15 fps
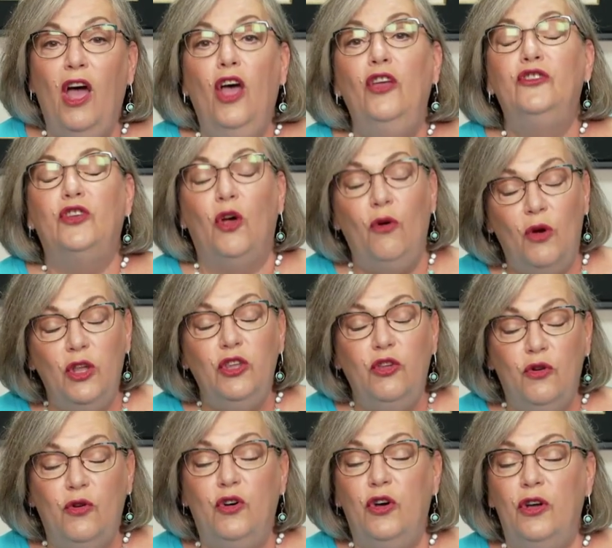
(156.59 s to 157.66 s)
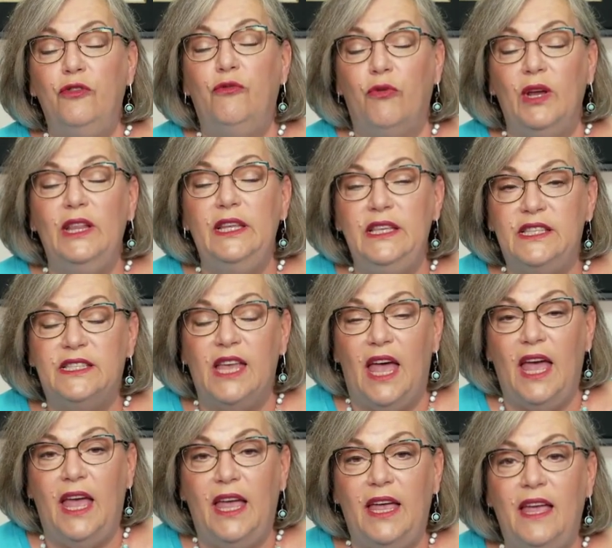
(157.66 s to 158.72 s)
So you could really
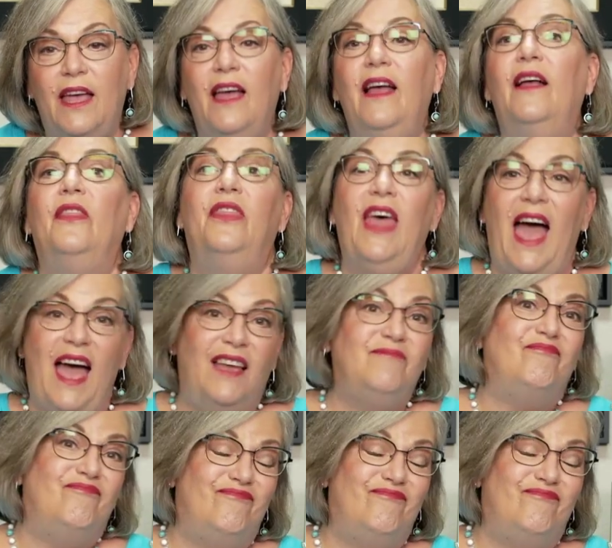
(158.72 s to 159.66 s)
say that